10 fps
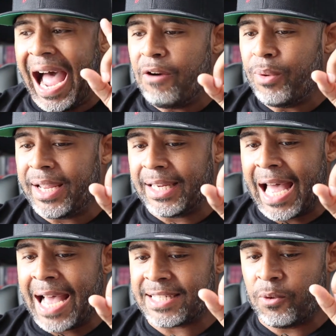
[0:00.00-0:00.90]
I
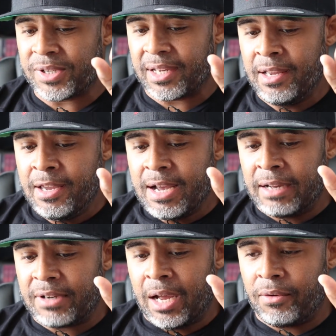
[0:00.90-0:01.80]
realized there was a,
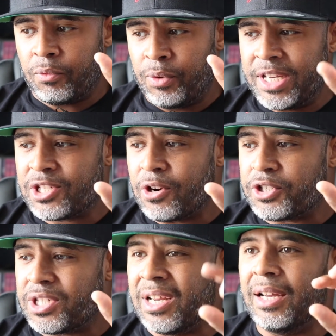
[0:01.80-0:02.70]
a, a
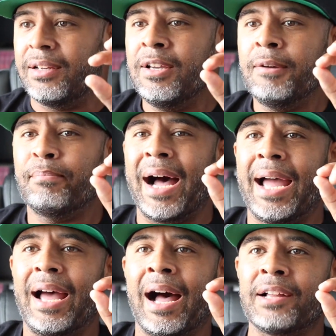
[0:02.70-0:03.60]
research done
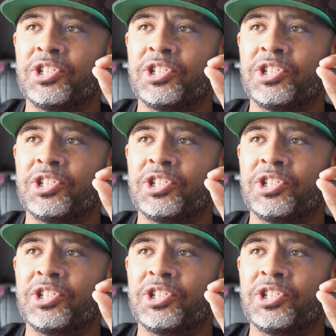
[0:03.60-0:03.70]
by uh,